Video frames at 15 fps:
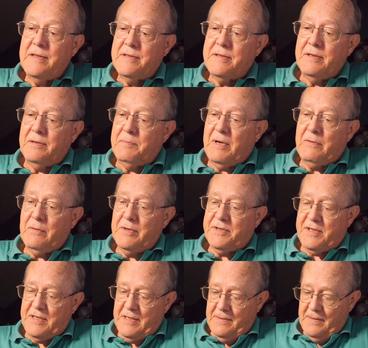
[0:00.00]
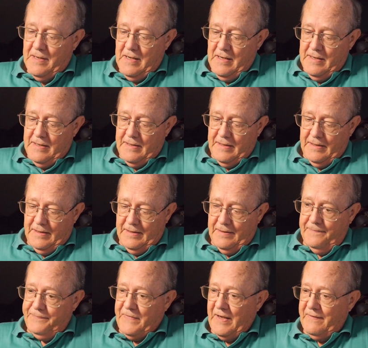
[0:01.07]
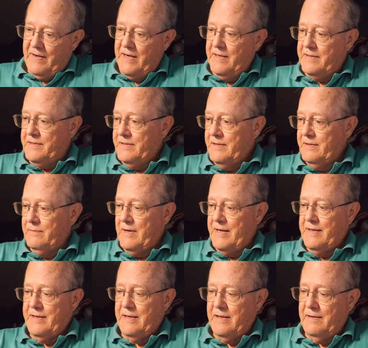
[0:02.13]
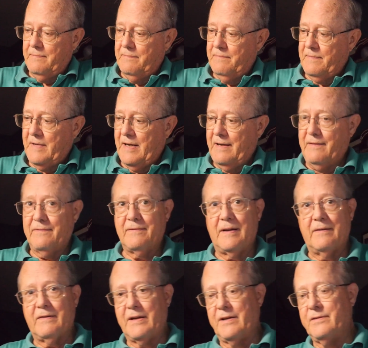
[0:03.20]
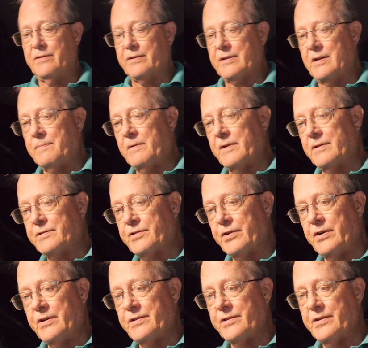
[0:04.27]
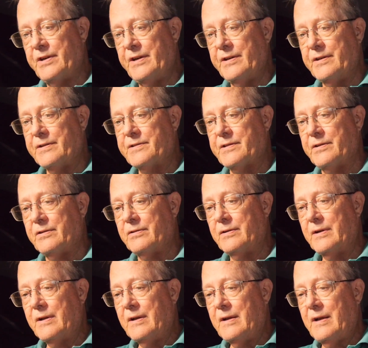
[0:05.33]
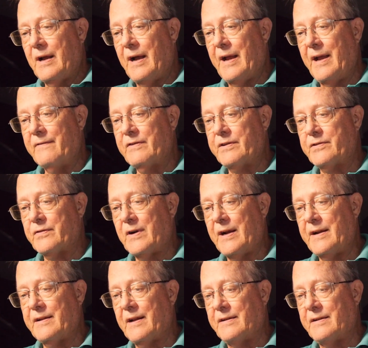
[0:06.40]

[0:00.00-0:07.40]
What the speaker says: So, but we'll see. I got it right now. I've got it hooked up on a charger here, so I haven't tried it.